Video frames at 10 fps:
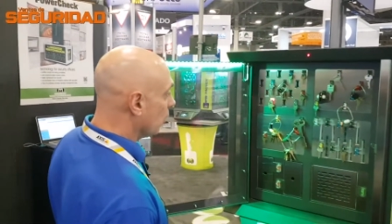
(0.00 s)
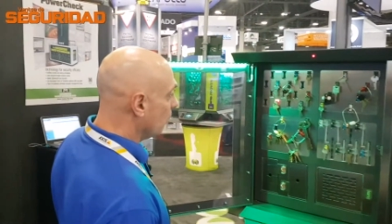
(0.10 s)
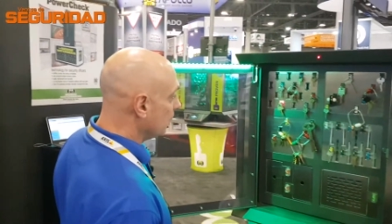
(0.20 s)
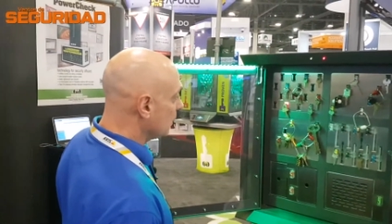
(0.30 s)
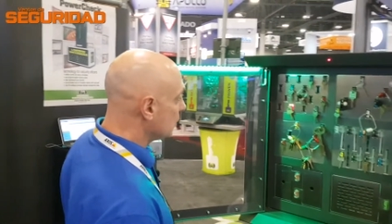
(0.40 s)

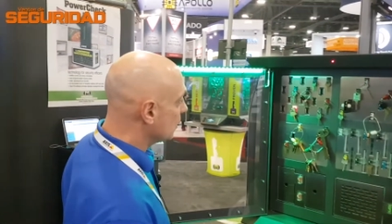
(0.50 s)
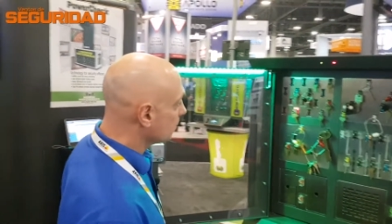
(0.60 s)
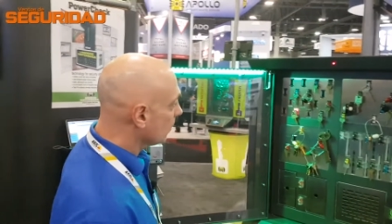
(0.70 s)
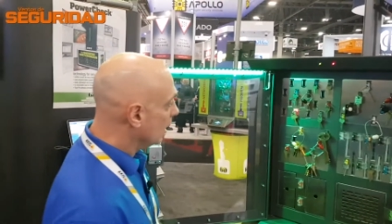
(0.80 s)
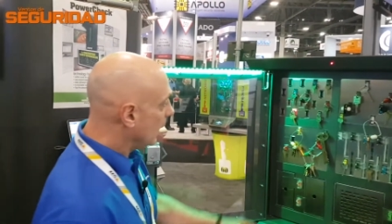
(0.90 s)
opens,
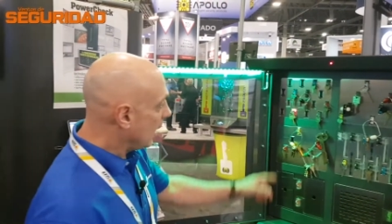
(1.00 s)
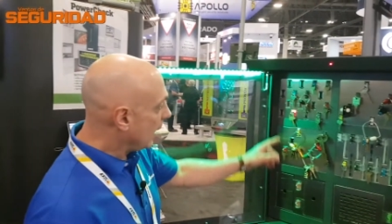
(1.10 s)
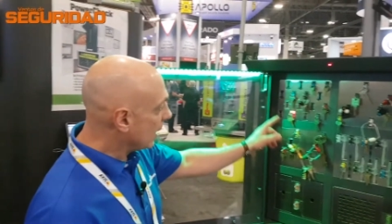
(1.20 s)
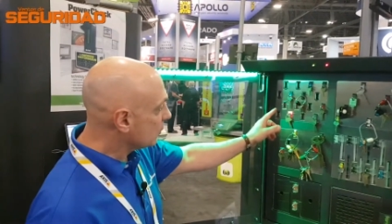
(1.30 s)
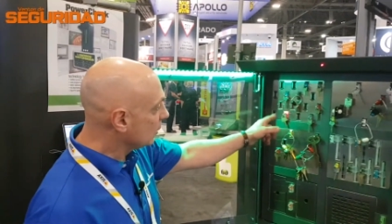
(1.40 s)
and it
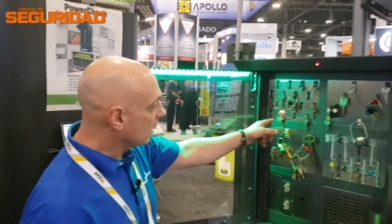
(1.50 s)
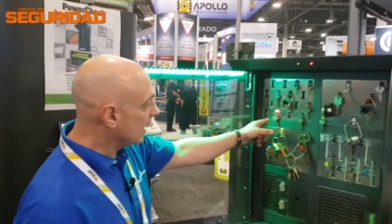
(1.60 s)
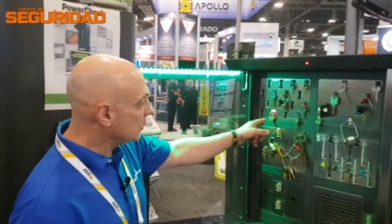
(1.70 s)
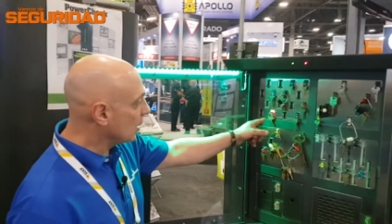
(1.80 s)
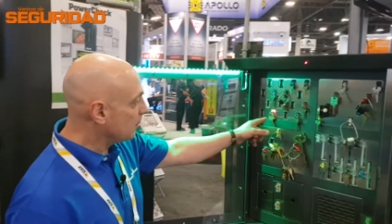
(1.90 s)
actually
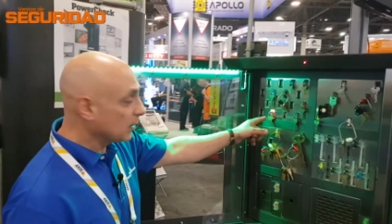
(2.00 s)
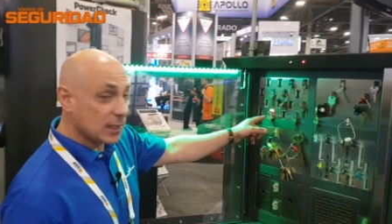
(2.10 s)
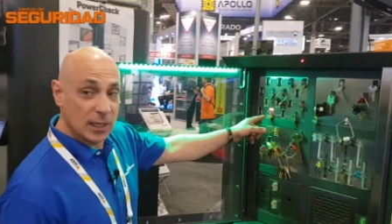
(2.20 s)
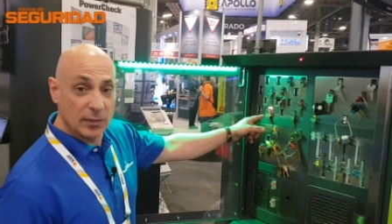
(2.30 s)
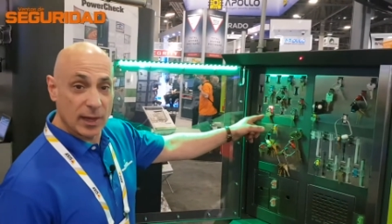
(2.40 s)
lights up the
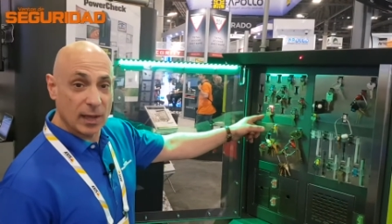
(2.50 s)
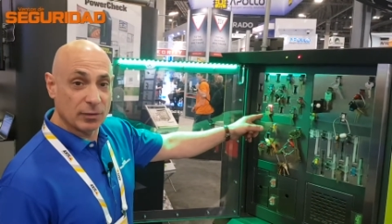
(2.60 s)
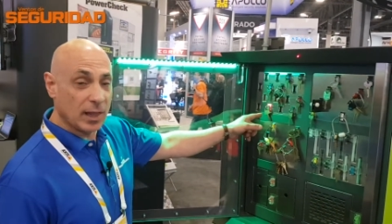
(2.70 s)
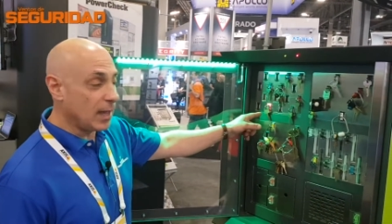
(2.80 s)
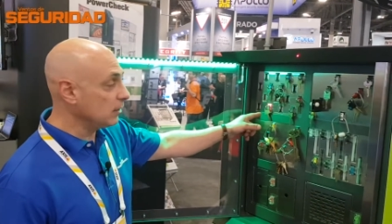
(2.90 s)
key that I've
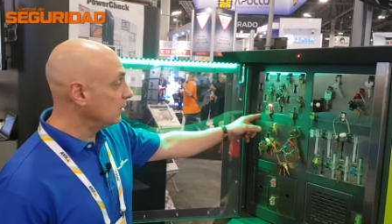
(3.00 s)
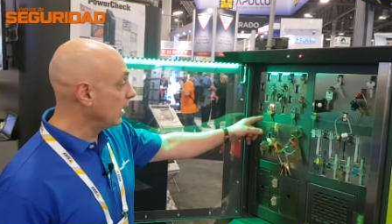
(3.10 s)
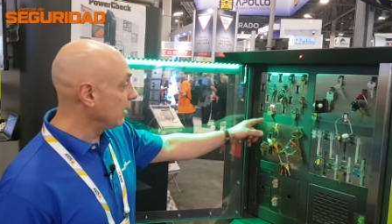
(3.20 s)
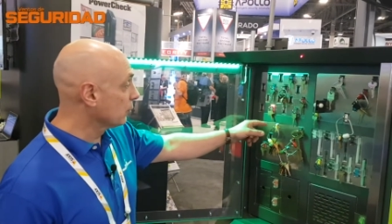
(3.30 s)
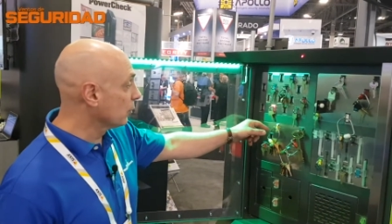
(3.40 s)
allowed, that
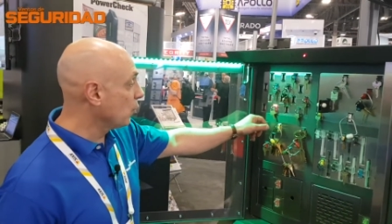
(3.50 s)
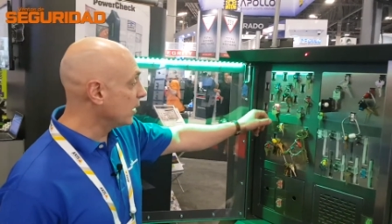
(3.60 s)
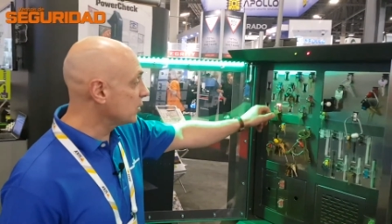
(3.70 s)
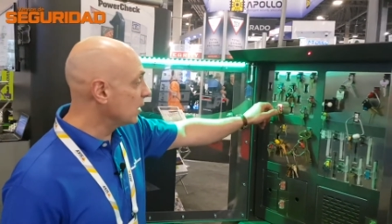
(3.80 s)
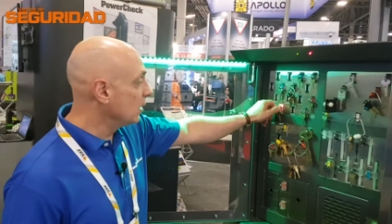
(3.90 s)
I've
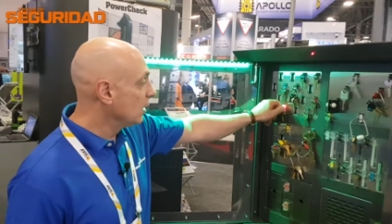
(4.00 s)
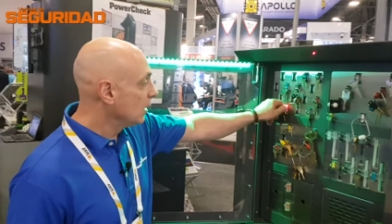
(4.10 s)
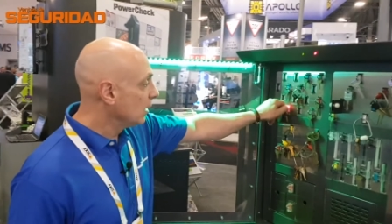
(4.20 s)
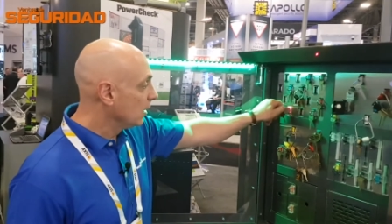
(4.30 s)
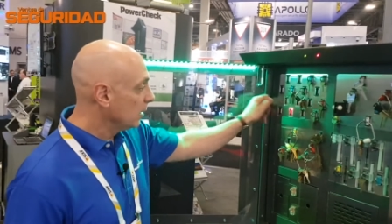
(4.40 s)
requested,
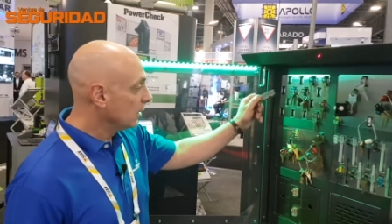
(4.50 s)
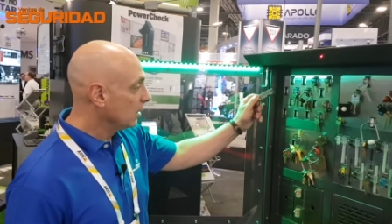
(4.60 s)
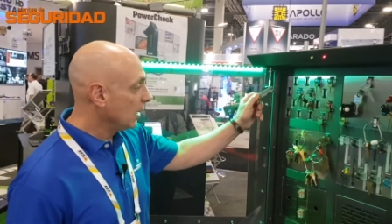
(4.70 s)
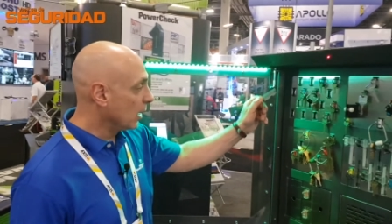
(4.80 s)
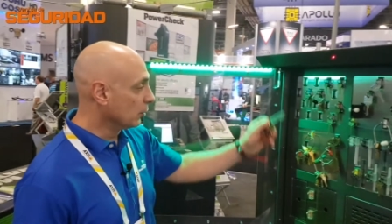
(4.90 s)

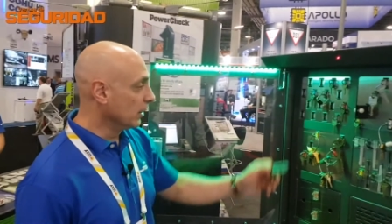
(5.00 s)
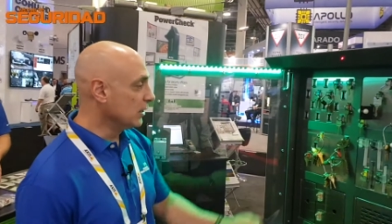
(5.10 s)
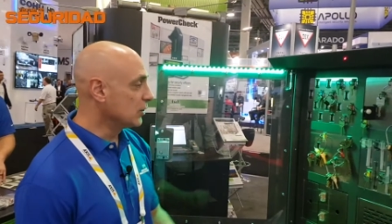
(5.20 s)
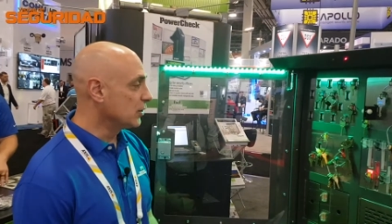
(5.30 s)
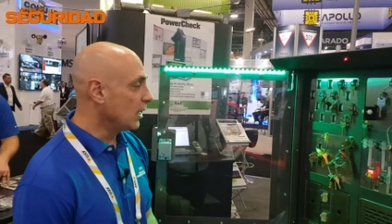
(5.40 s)
and
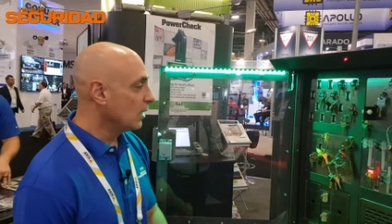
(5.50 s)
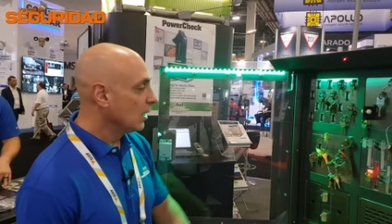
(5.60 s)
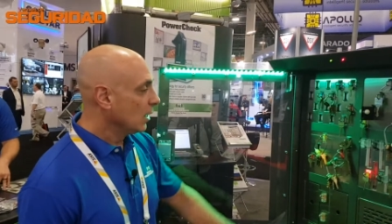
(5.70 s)
releases it.